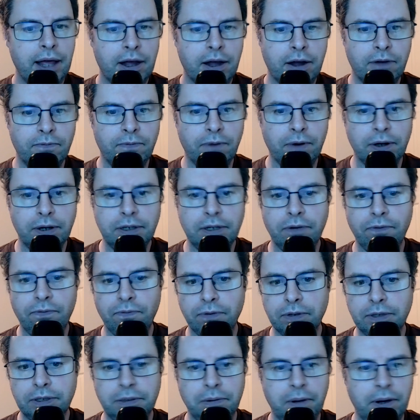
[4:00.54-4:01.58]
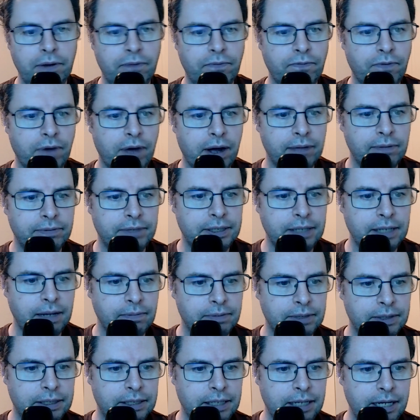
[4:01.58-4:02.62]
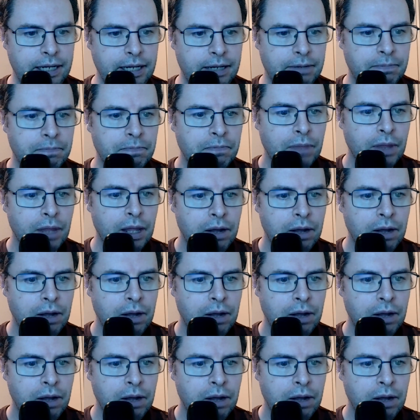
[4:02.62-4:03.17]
converted for 25-17.